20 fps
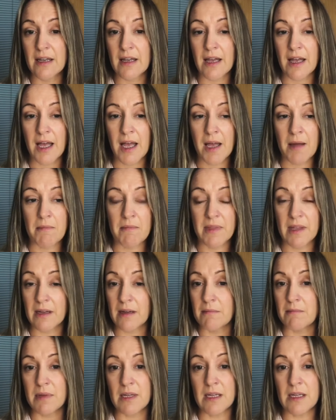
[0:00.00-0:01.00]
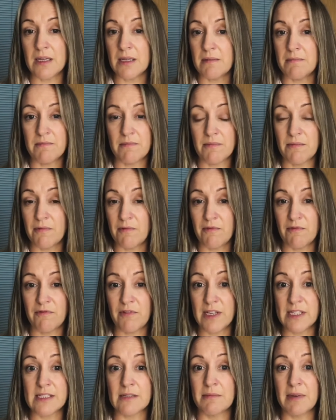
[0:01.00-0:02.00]
that can be
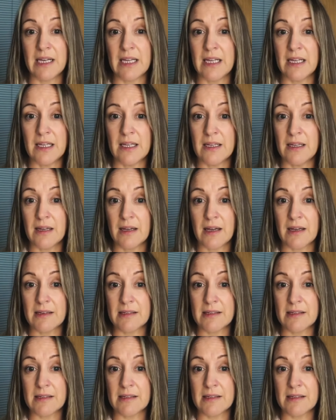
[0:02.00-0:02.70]
visibly